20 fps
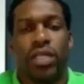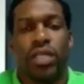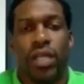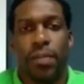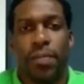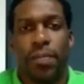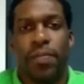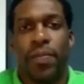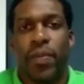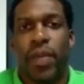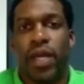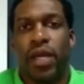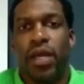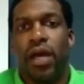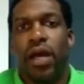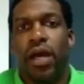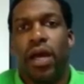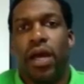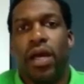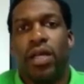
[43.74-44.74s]
Yep.
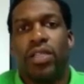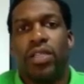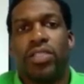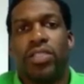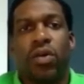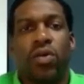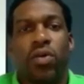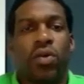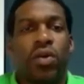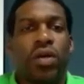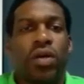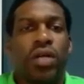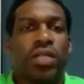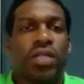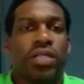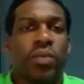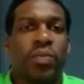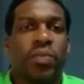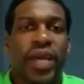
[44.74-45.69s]
So the